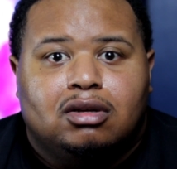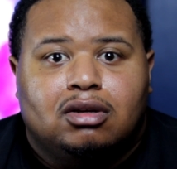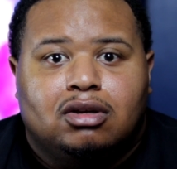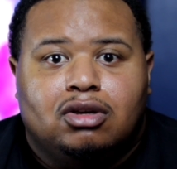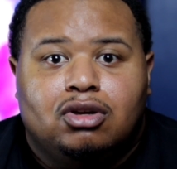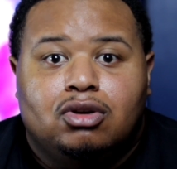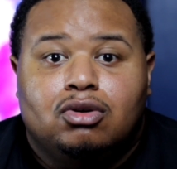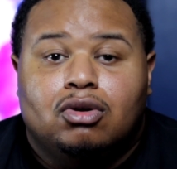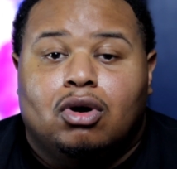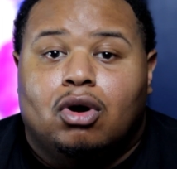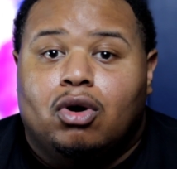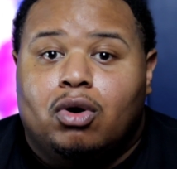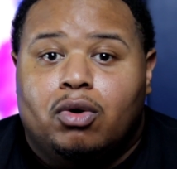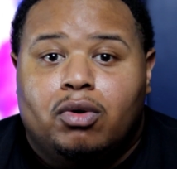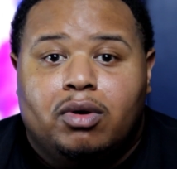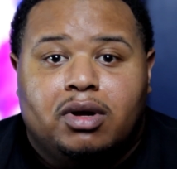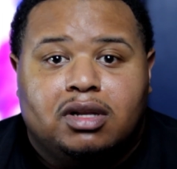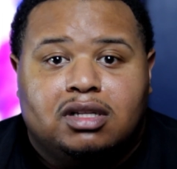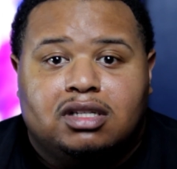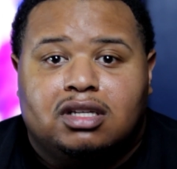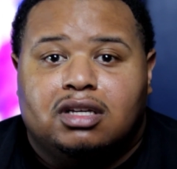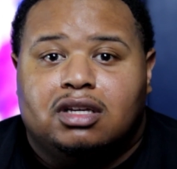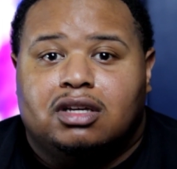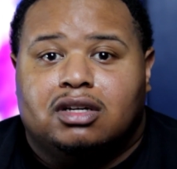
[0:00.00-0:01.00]
you owe
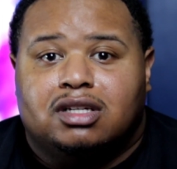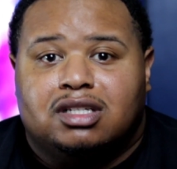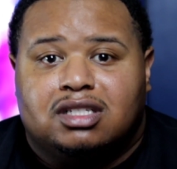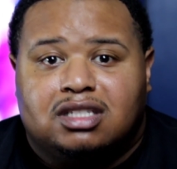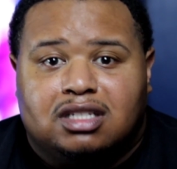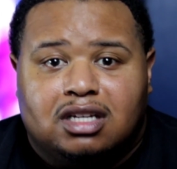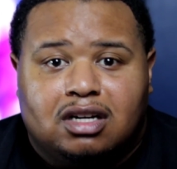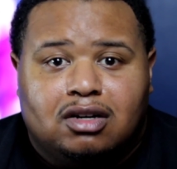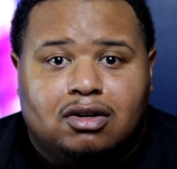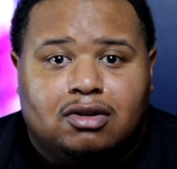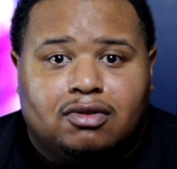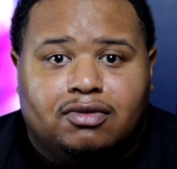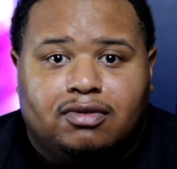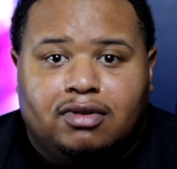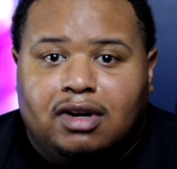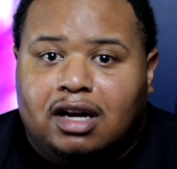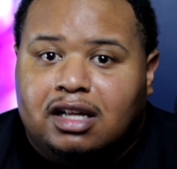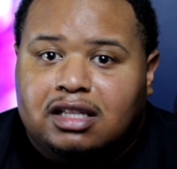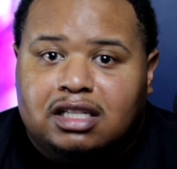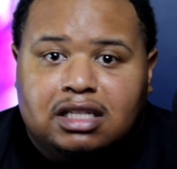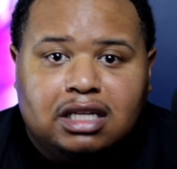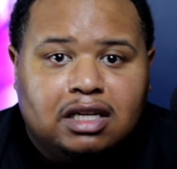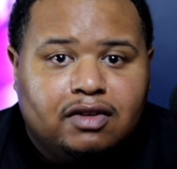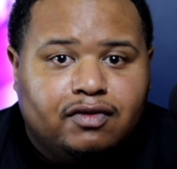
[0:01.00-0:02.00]
it to yourself
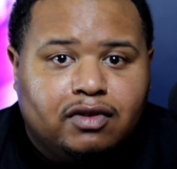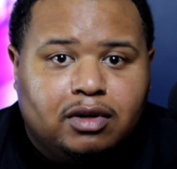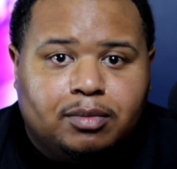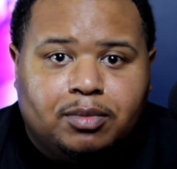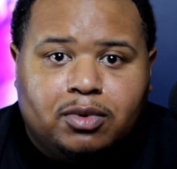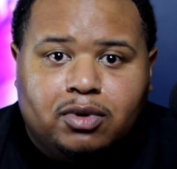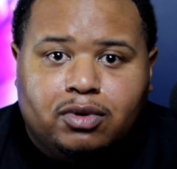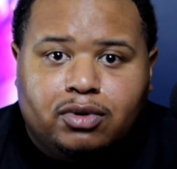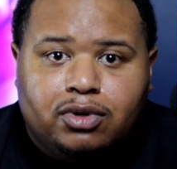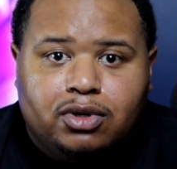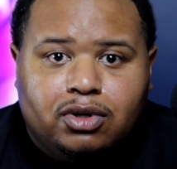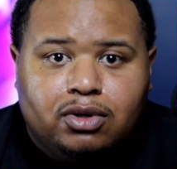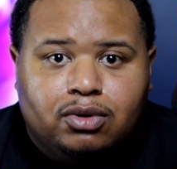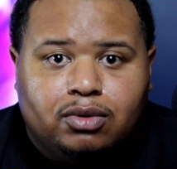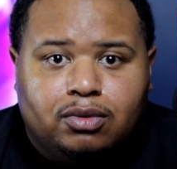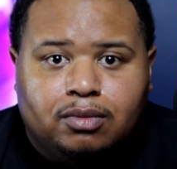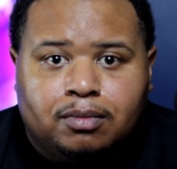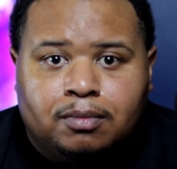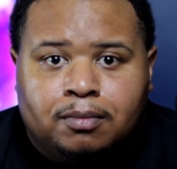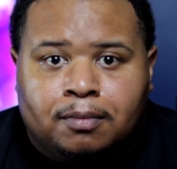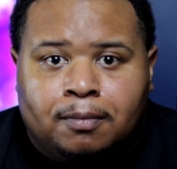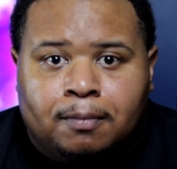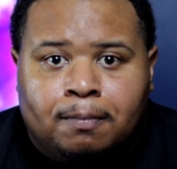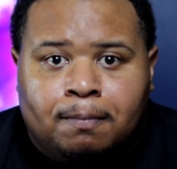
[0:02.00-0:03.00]
not to give up on you.
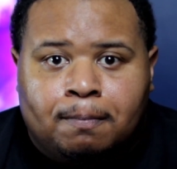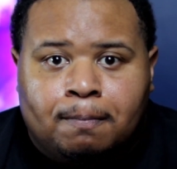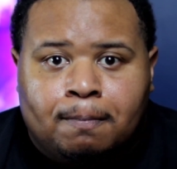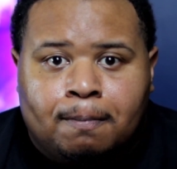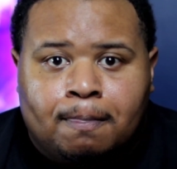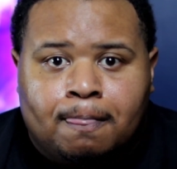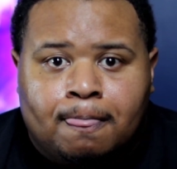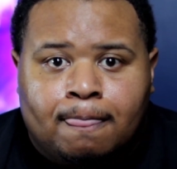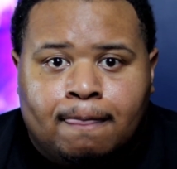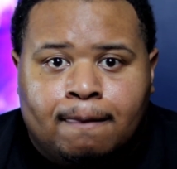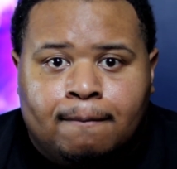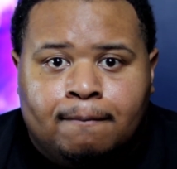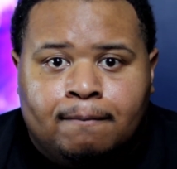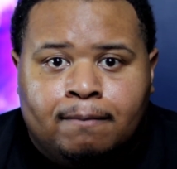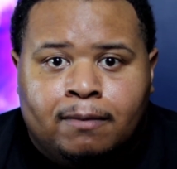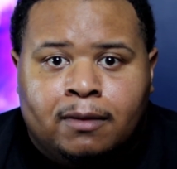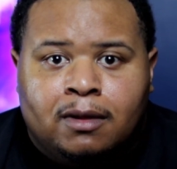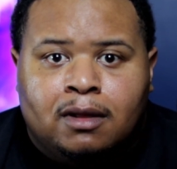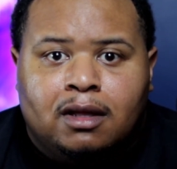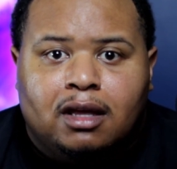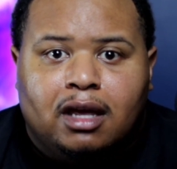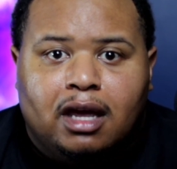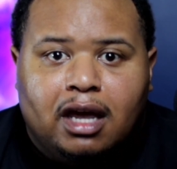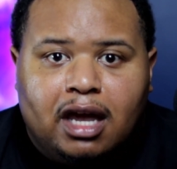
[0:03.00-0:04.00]

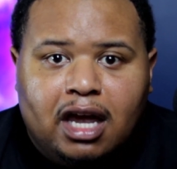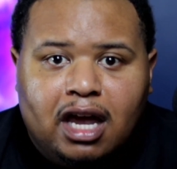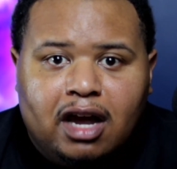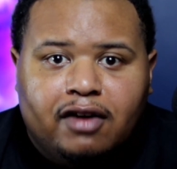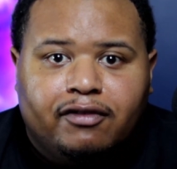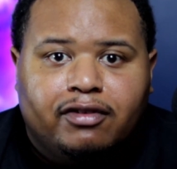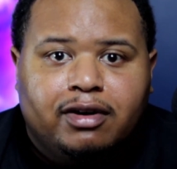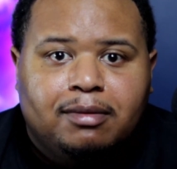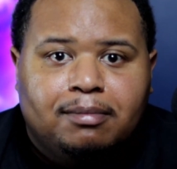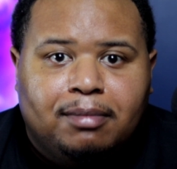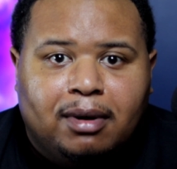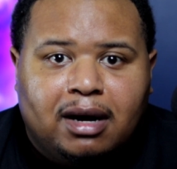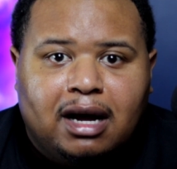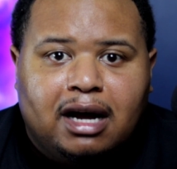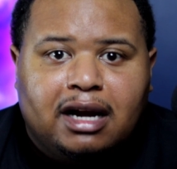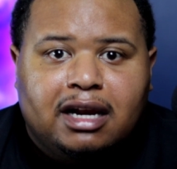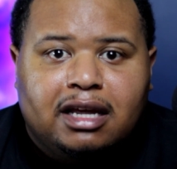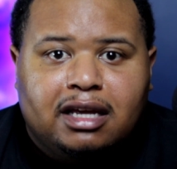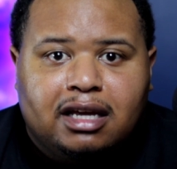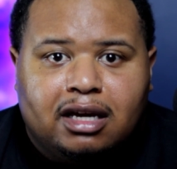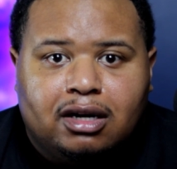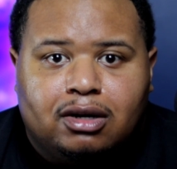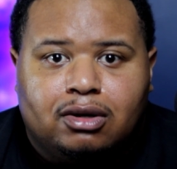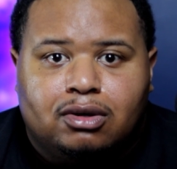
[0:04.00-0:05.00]

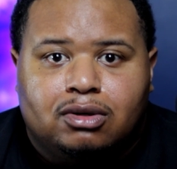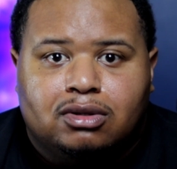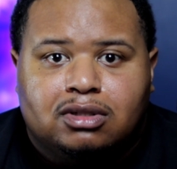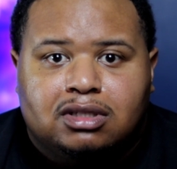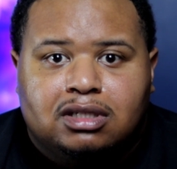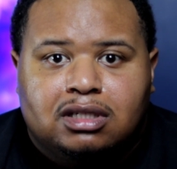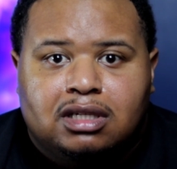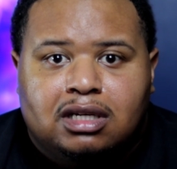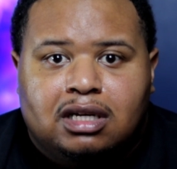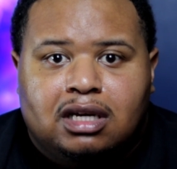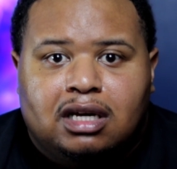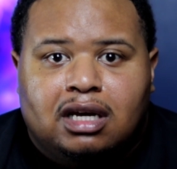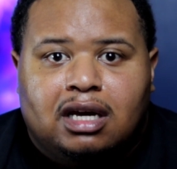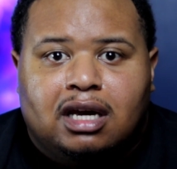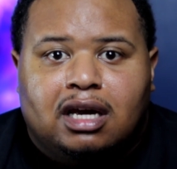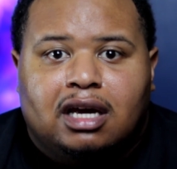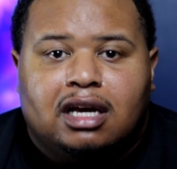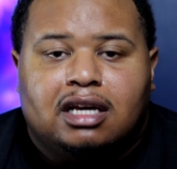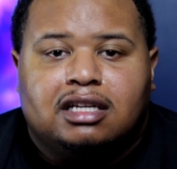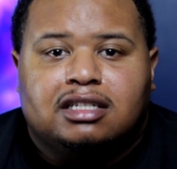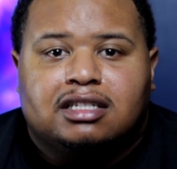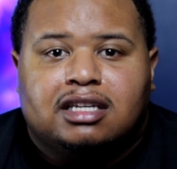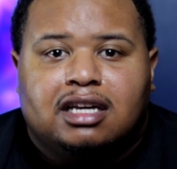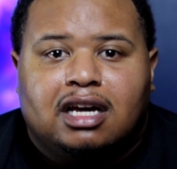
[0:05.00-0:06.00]
Everybody else
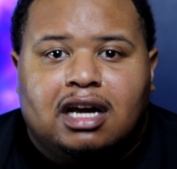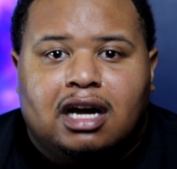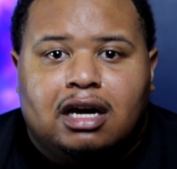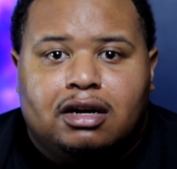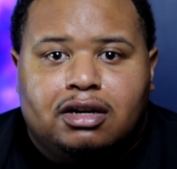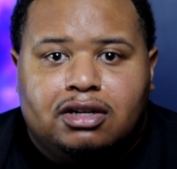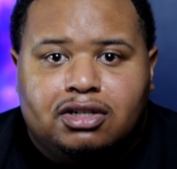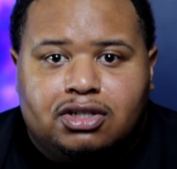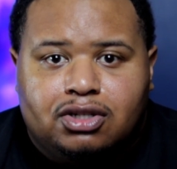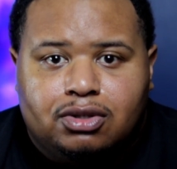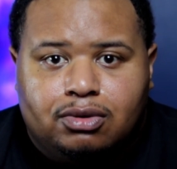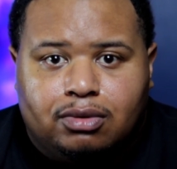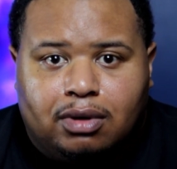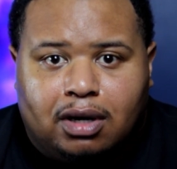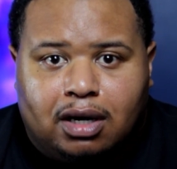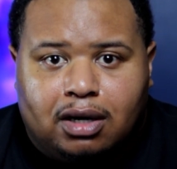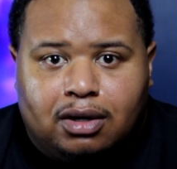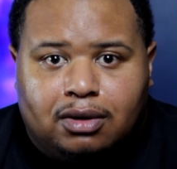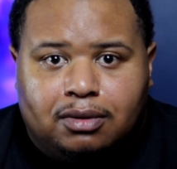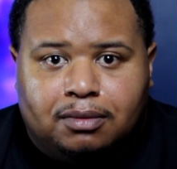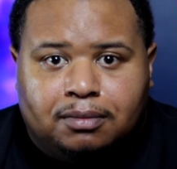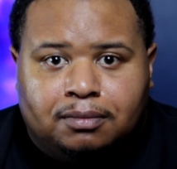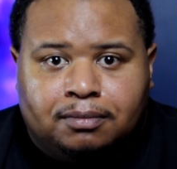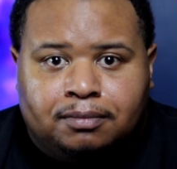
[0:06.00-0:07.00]
has counted you
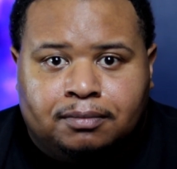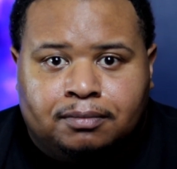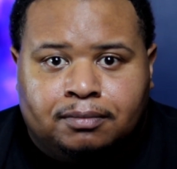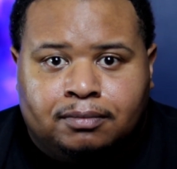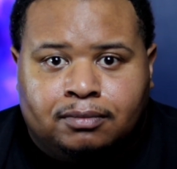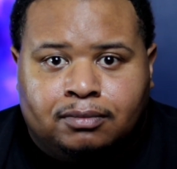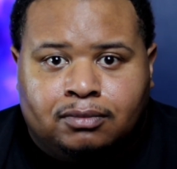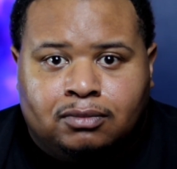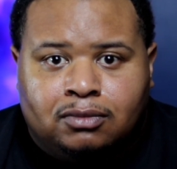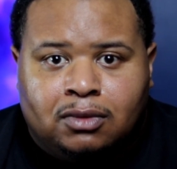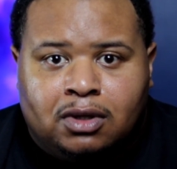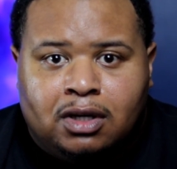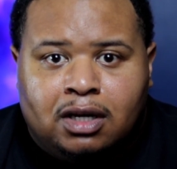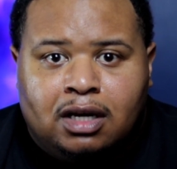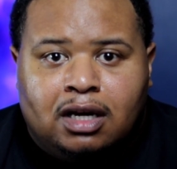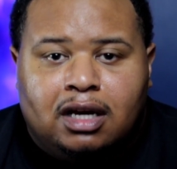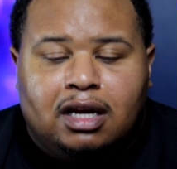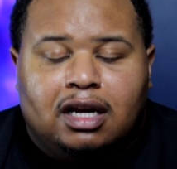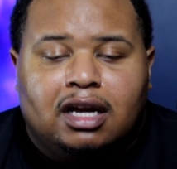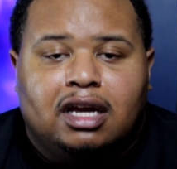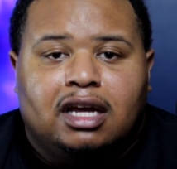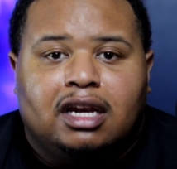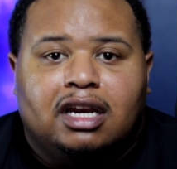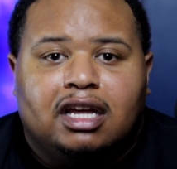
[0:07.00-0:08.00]
out.
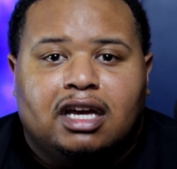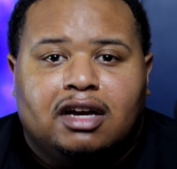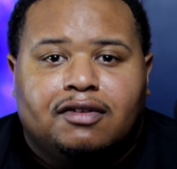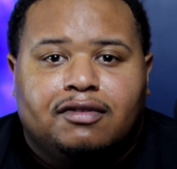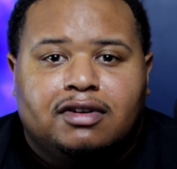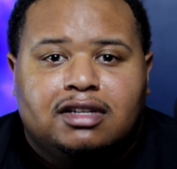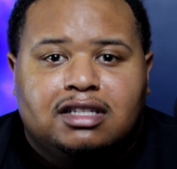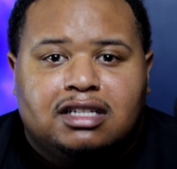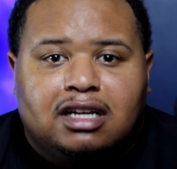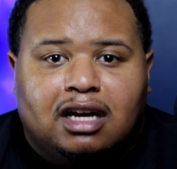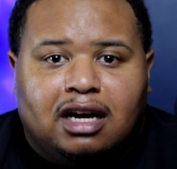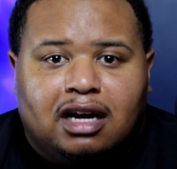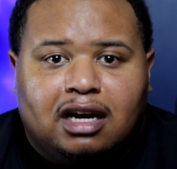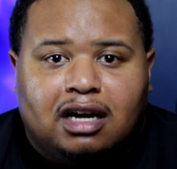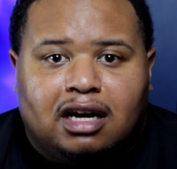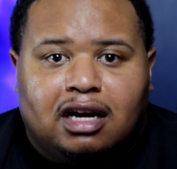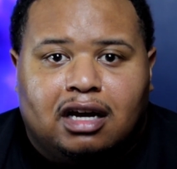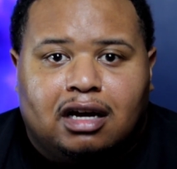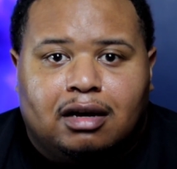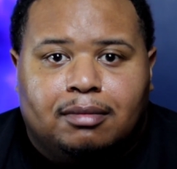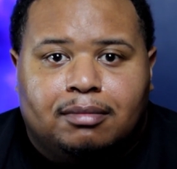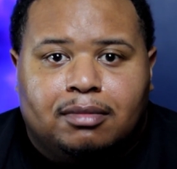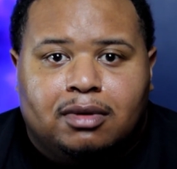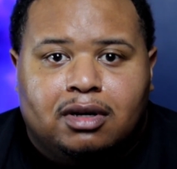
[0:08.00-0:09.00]
And every
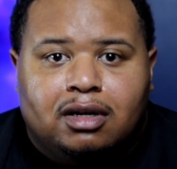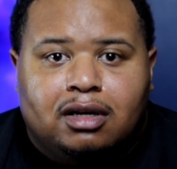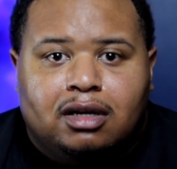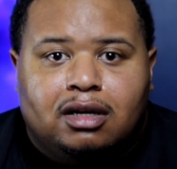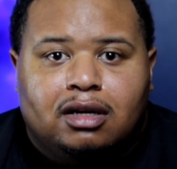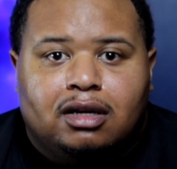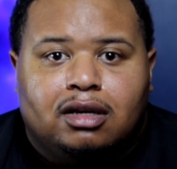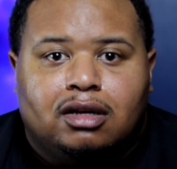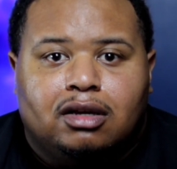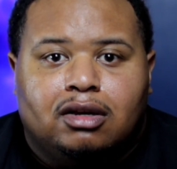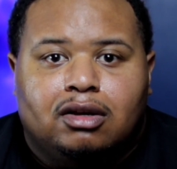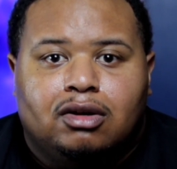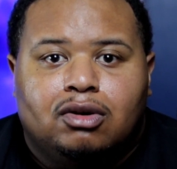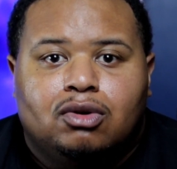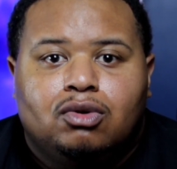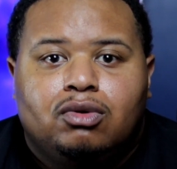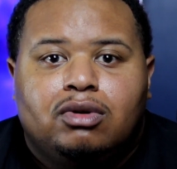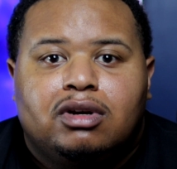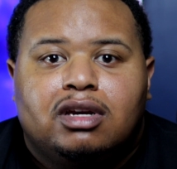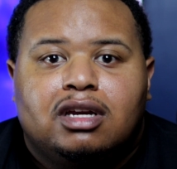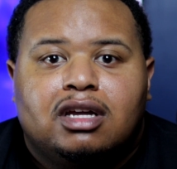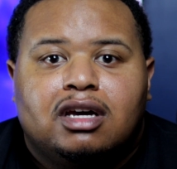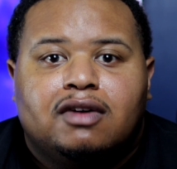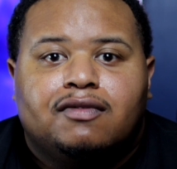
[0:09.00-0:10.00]
time, you
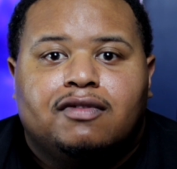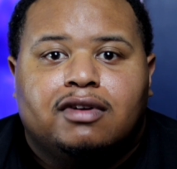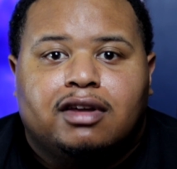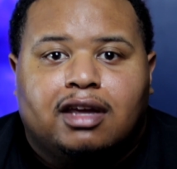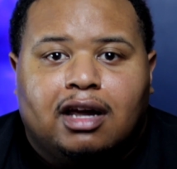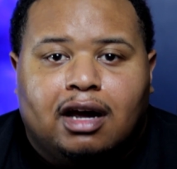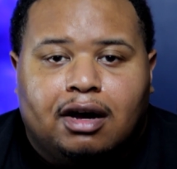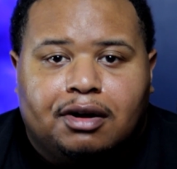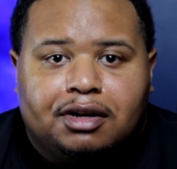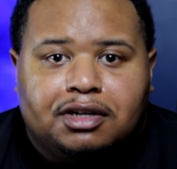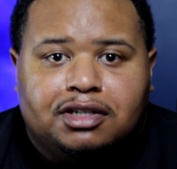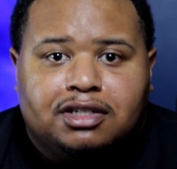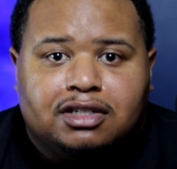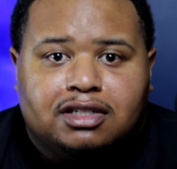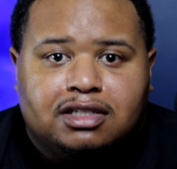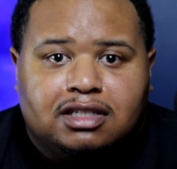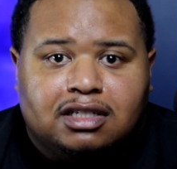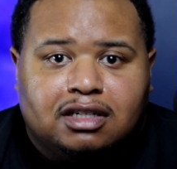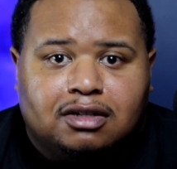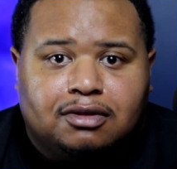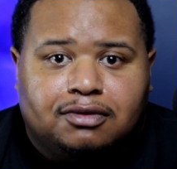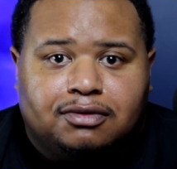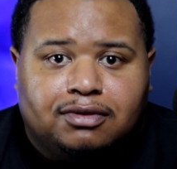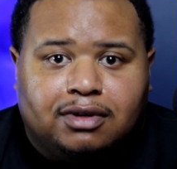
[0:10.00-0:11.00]
never counted
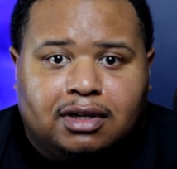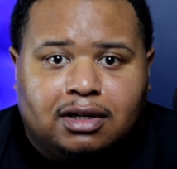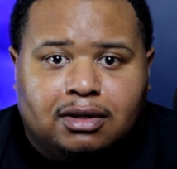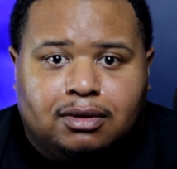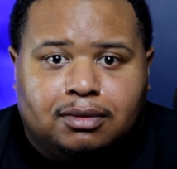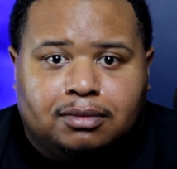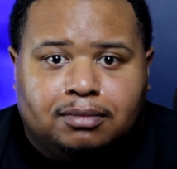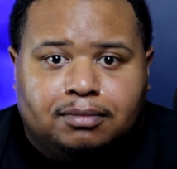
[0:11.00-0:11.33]
yourself out.